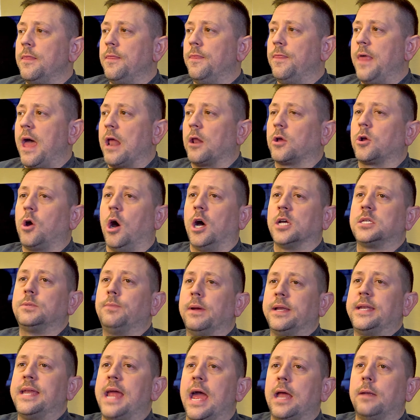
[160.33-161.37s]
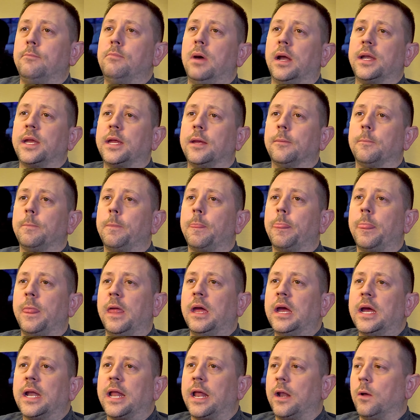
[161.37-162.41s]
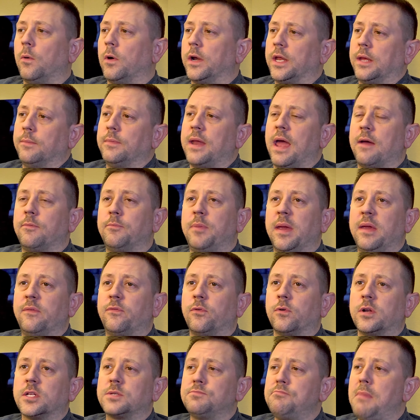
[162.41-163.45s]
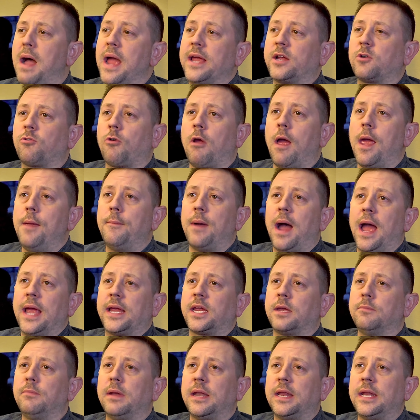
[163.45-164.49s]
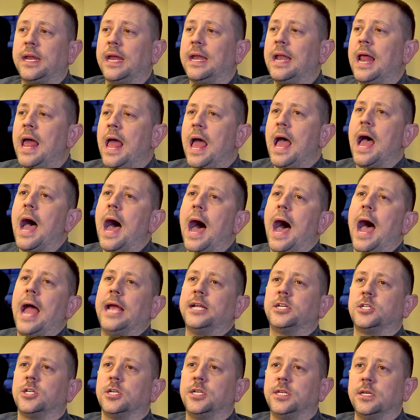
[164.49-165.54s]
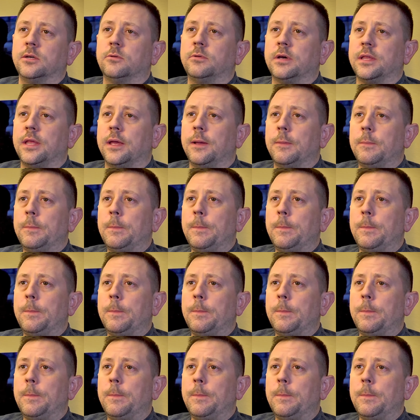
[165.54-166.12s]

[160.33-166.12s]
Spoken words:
that'll cost my dad money and I don't want him to have to pay for it. It's my crime, I committed it, I should deal with it.